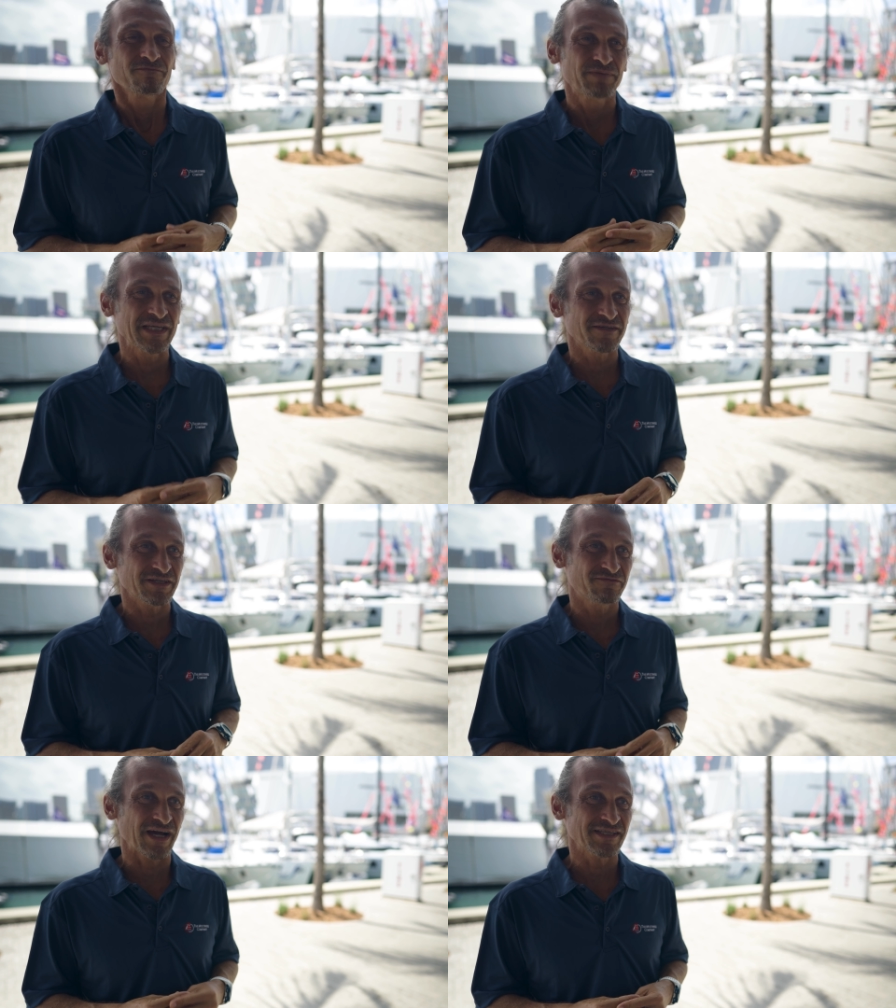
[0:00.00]
Piece of
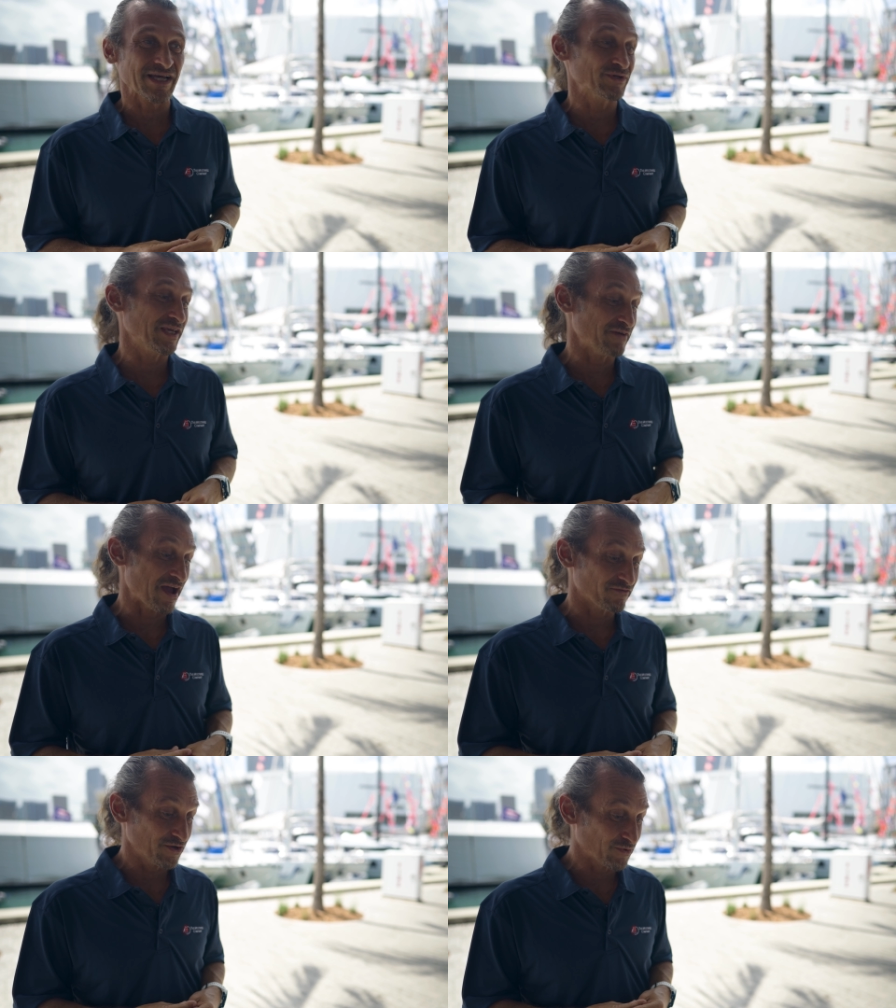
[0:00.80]
advice I would give
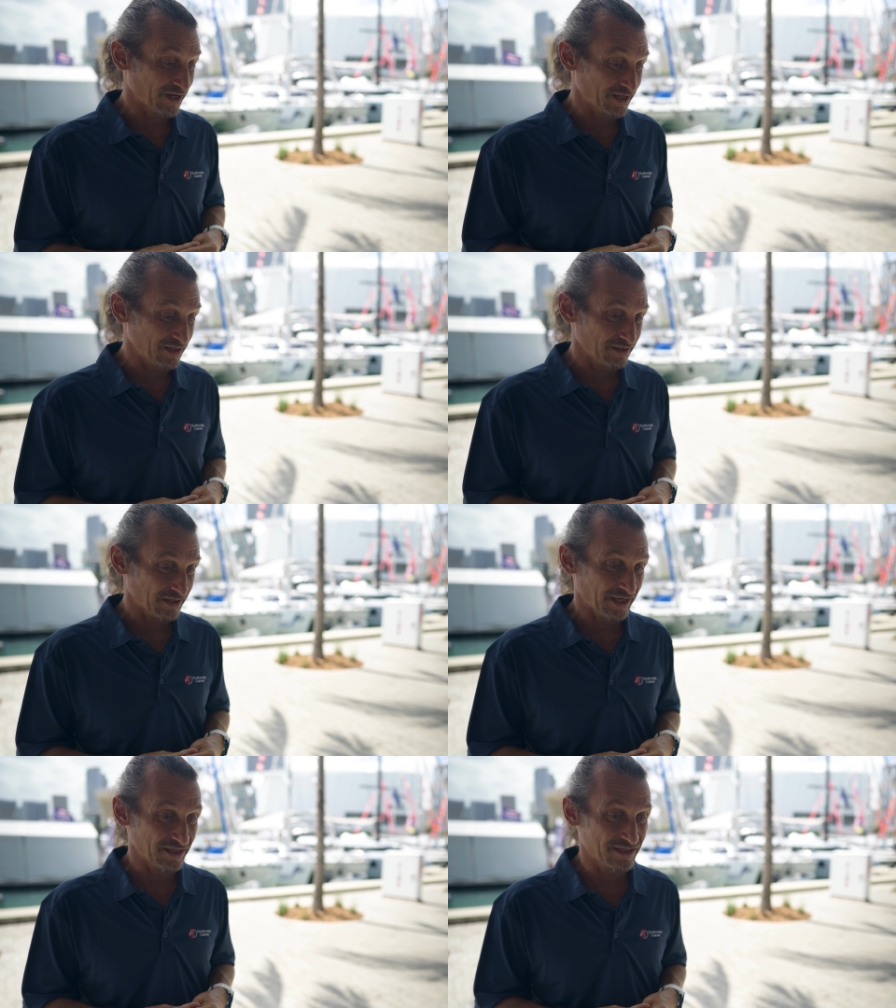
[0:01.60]
everyone
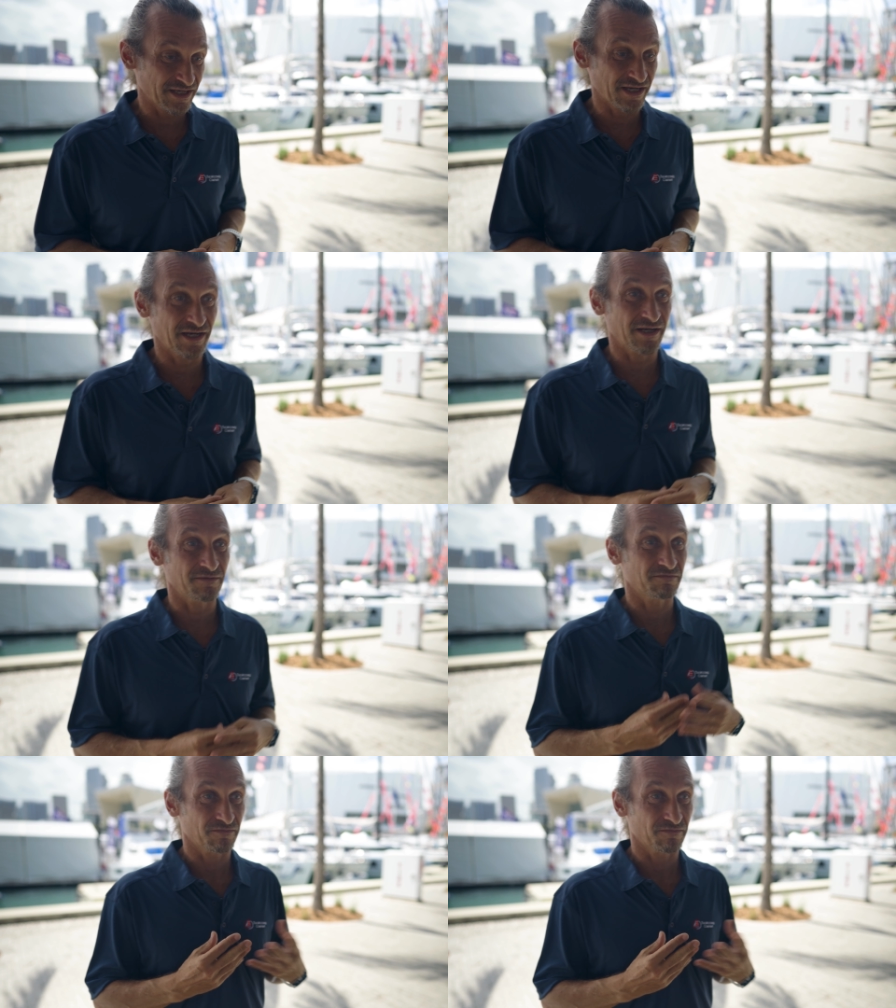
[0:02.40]
is to